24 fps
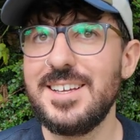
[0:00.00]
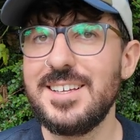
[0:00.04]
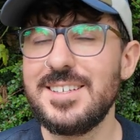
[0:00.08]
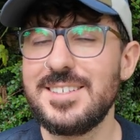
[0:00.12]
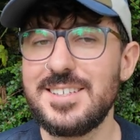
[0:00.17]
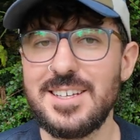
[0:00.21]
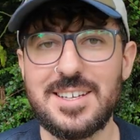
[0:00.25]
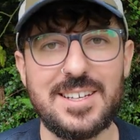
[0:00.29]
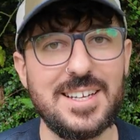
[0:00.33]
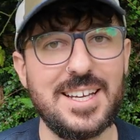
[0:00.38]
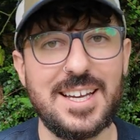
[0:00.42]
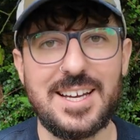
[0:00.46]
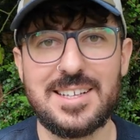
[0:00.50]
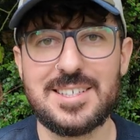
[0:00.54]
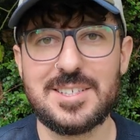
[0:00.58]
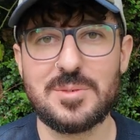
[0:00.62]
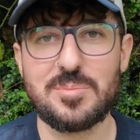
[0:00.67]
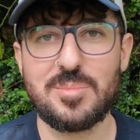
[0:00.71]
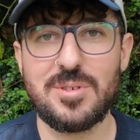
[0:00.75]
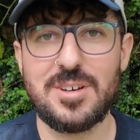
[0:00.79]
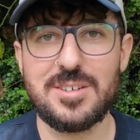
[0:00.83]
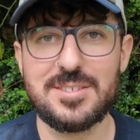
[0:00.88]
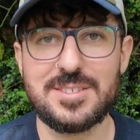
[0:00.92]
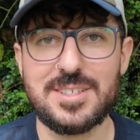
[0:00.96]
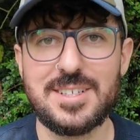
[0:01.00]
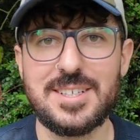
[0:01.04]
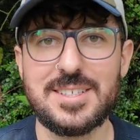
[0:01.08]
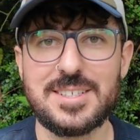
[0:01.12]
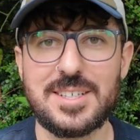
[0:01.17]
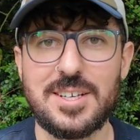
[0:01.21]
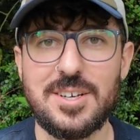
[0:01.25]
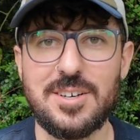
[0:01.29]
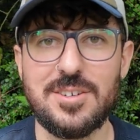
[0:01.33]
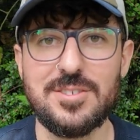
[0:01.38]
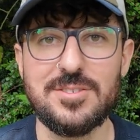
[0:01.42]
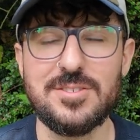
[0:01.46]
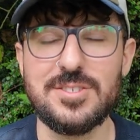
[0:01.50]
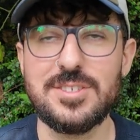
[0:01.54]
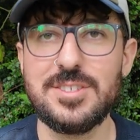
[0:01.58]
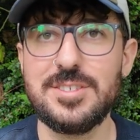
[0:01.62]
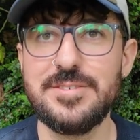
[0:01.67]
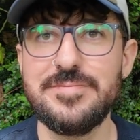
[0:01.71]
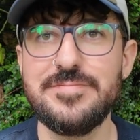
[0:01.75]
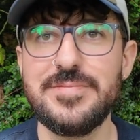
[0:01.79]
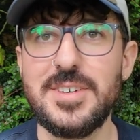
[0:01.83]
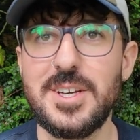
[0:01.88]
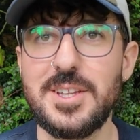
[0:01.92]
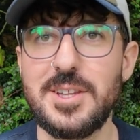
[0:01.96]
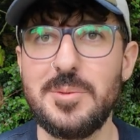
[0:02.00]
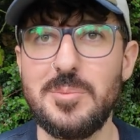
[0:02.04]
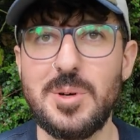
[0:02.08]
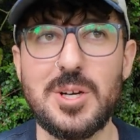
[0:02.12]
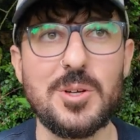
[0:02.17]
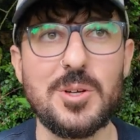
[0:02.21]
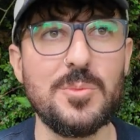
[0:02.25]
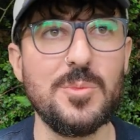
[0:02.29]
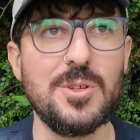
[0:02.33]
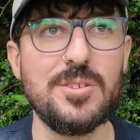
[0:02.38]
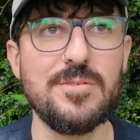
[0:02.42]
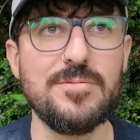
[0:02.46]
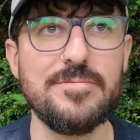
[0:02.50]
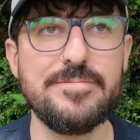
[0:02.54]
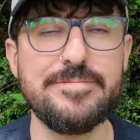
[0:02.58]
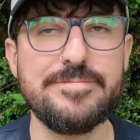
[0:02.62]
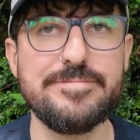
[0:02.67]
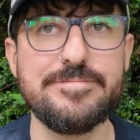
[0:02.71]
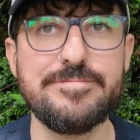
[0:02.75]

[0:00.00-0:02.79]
certainly has its pros and its cons. At the moment,